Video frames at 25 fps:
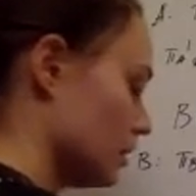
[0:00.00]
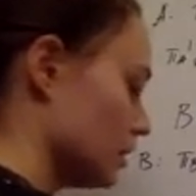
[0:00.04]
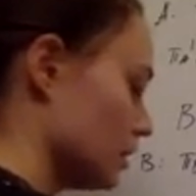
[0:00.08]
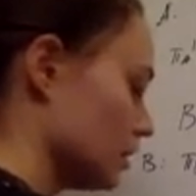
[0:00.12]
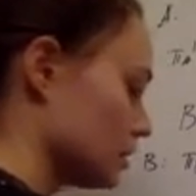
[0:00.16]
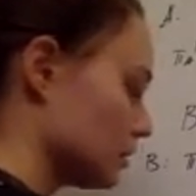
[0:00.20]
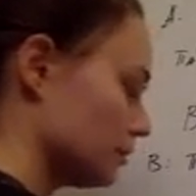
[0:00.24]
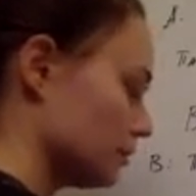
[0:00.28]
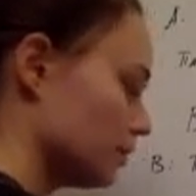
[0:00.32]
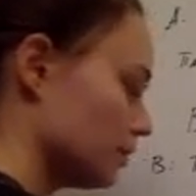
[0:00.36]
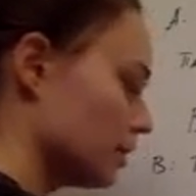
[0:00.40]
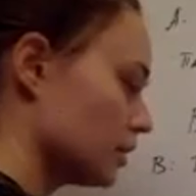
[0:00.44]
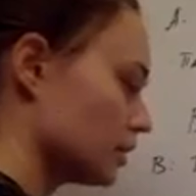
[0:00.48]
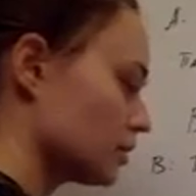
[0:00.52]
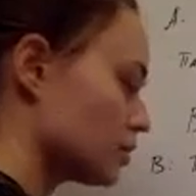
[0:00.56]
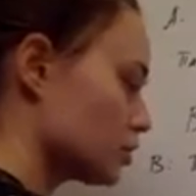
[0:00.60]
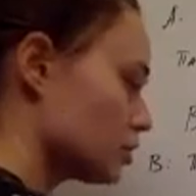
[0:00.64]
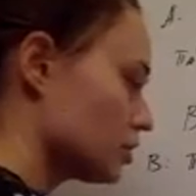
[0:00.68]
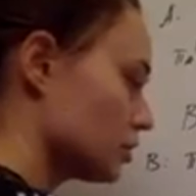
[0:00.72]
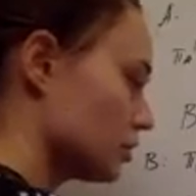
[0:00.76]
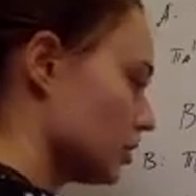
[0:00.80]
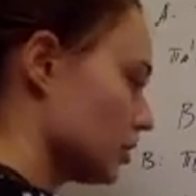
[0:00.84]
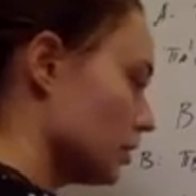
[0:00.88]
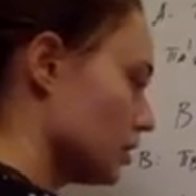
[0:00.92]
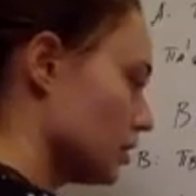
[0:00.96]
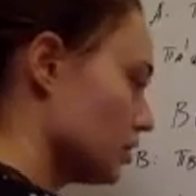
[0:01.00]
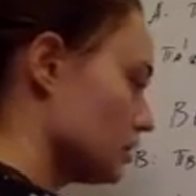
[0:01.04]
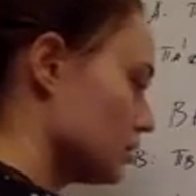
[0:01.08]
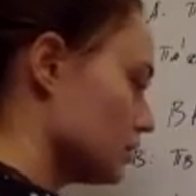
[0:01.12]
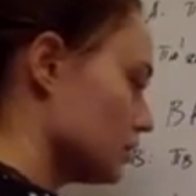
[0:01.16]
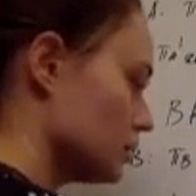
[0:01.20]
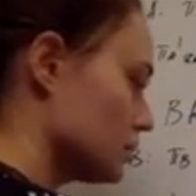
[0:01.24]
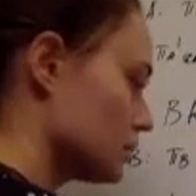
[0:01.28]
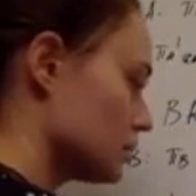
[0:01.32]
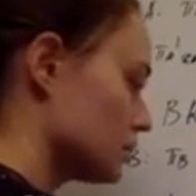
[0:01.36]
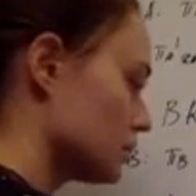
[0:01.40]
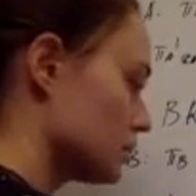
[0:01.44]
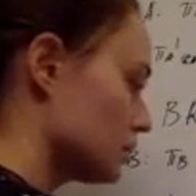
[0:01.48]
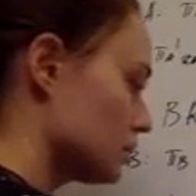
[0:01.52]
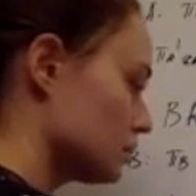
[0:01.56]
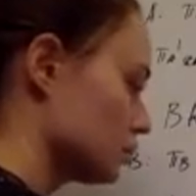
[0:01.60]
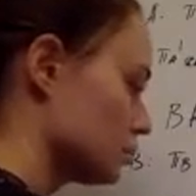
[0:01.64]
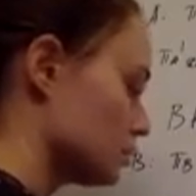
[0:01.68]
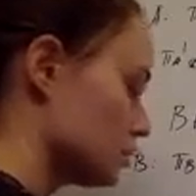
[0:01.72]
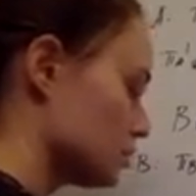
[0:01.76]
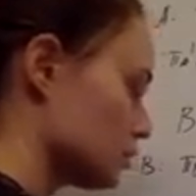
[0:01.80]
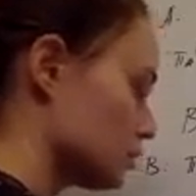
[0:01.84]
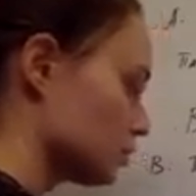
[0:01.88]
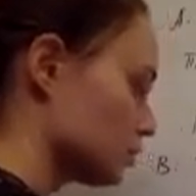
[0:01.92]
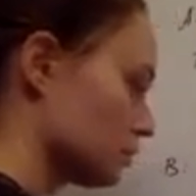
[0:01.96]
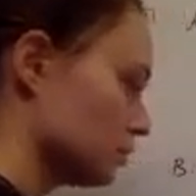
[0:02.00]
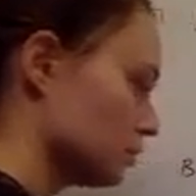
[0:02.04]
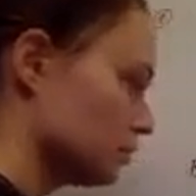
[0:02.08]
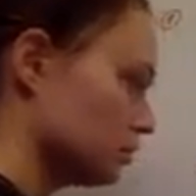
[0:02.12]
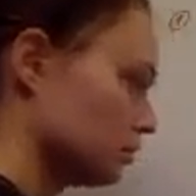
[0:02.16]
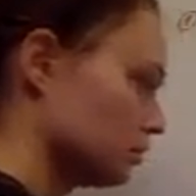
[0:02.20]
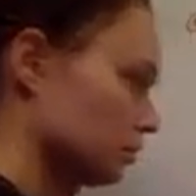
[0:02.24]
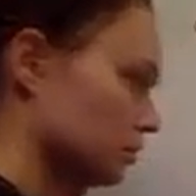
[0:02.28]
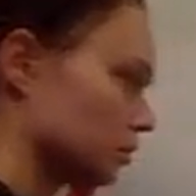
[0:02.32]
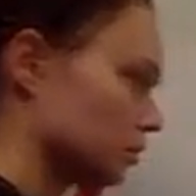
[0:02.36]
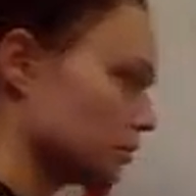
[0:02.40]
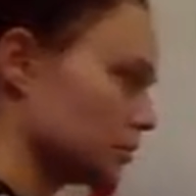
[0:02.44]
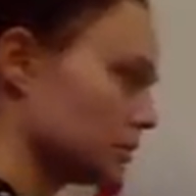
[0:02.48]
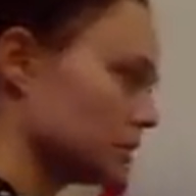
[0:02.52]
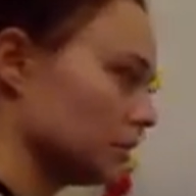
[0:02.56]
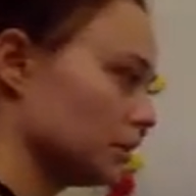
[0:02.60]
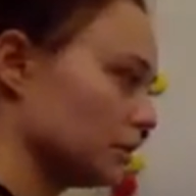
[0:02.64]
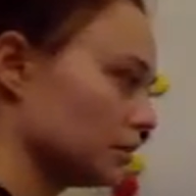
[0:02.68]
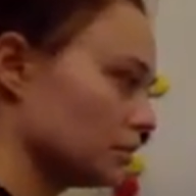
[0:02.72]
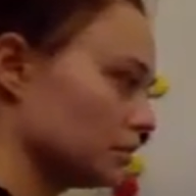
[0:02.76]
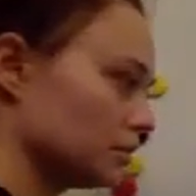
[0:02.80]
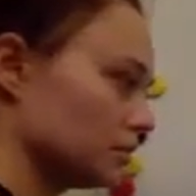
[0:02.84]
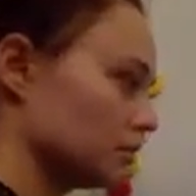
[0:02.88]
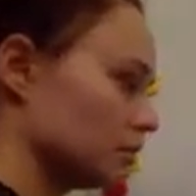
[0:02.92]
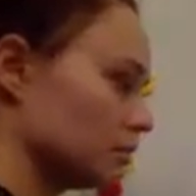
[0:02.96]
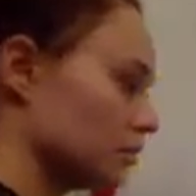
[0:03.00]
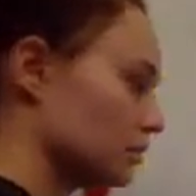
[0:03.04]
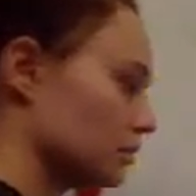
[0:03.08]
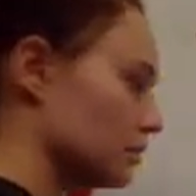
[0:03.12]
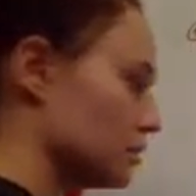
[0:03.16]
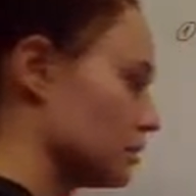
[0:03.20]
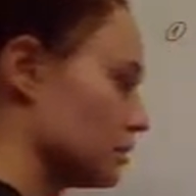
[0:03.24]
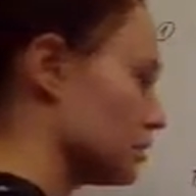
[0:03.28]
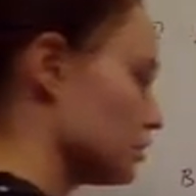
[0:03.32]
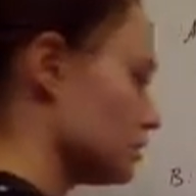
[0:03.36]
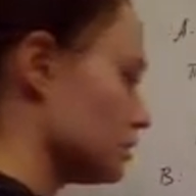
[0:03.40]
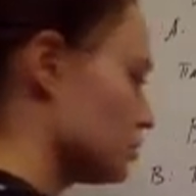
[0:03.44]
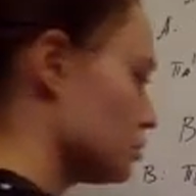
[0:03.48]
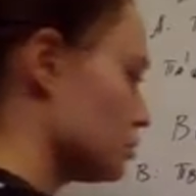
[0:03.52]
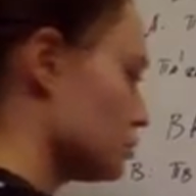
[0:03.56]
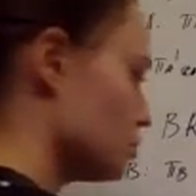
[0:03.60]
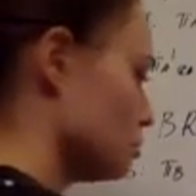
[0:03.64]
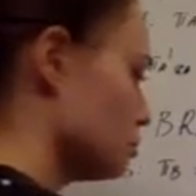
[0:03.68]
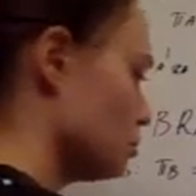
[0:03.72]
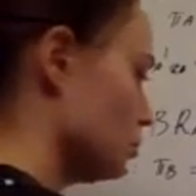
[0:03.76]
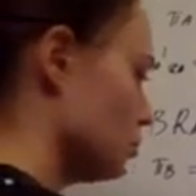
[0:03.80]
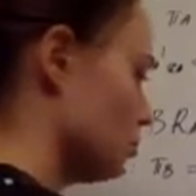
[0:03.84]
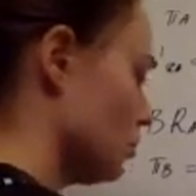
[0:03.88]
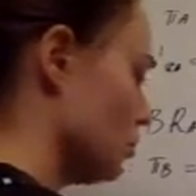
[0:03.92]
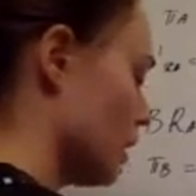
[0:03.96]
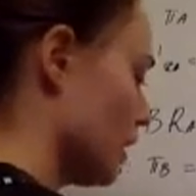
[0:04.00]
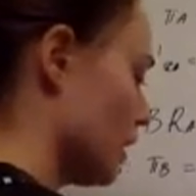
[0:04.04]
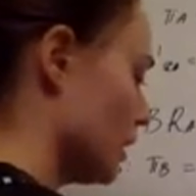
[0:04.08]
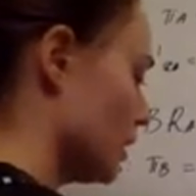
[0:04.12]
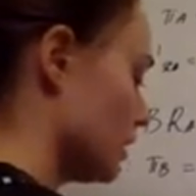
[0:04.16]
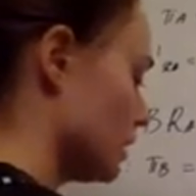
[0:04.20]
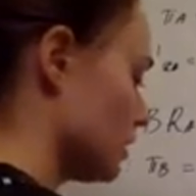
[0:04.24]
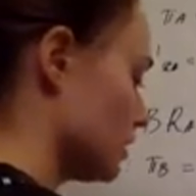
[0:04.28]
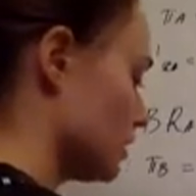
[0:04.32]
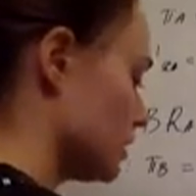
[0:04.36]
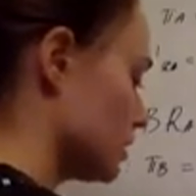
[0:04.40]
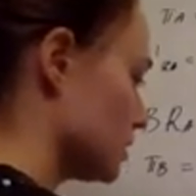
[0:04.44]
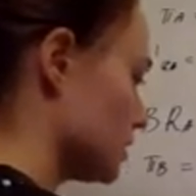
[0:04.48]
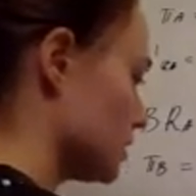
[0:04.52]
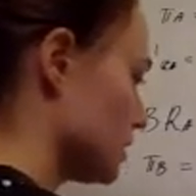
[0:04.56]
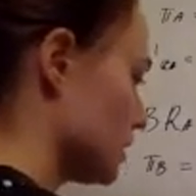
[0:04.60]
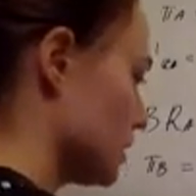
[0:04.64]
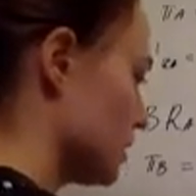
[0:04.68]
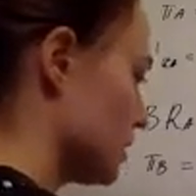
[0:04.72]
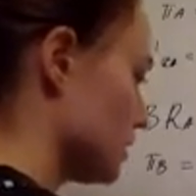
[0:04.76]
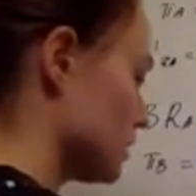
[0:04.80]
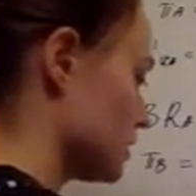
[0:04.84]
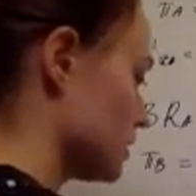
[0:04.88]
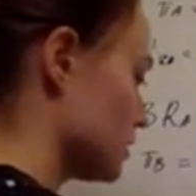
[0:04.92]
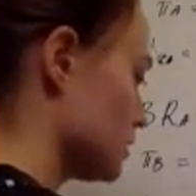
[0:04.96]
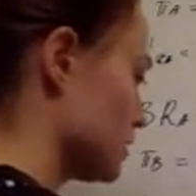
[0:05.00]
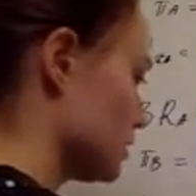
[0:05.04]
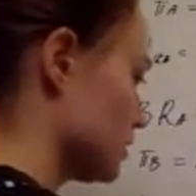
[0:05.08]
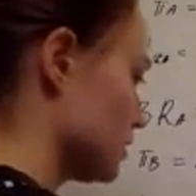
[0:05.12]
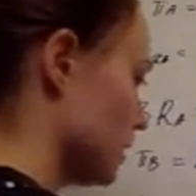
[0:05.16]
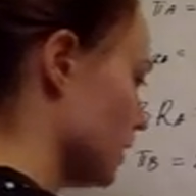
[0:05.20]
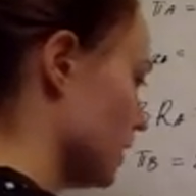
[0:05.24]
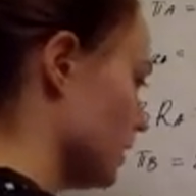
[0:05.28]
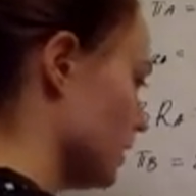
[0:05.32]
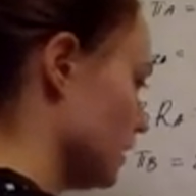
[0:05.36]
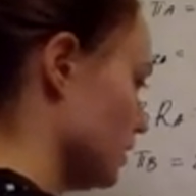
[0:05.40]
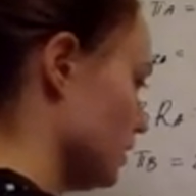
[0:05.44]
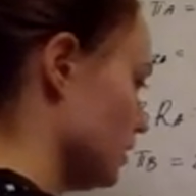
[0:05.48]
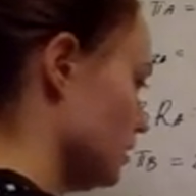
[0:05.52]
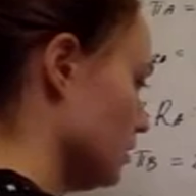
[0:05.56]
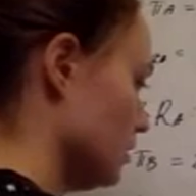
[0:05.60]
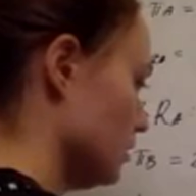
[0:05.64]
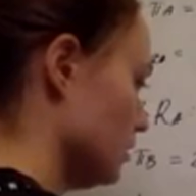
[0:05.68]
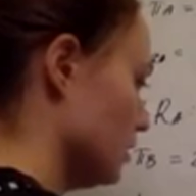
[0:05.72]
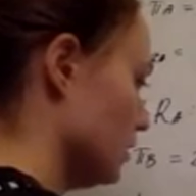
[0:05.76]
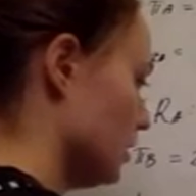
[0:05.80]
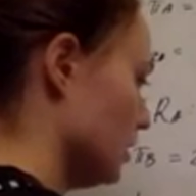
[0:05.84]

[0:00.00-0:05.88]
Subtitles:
as a function, and it is equal to, from here, you see 2 minus xa,